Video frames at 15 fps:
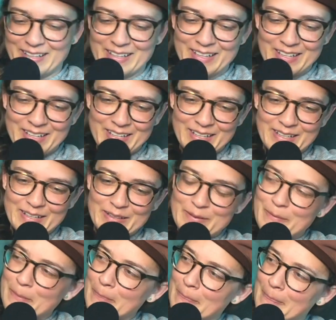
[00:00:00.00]

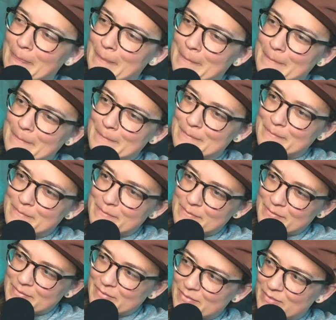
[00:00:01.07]

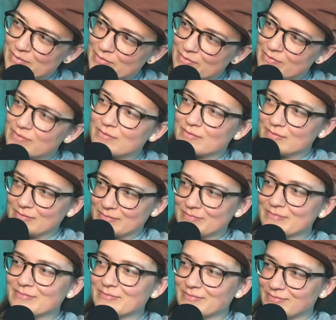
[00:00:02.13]

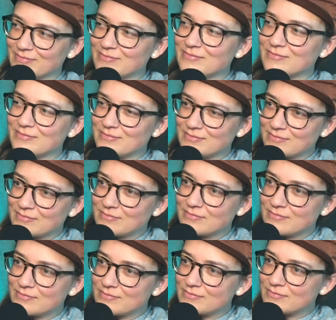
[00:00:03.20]

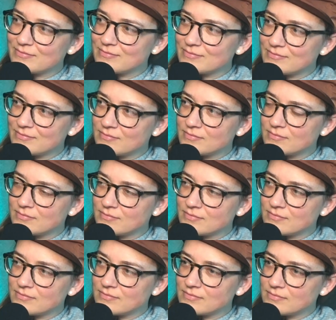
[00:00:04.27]

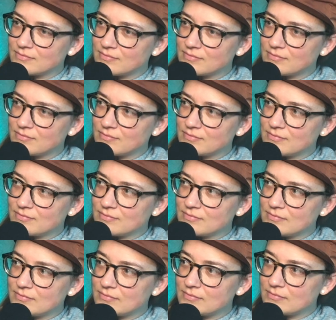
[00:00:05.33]

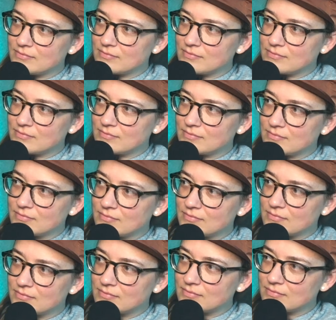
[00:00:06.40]

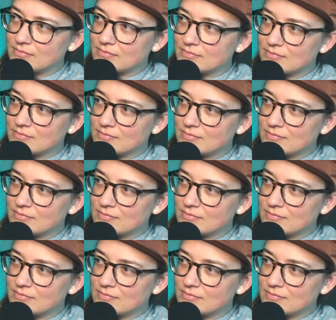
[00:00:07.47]
No words are spoken by the person on screen.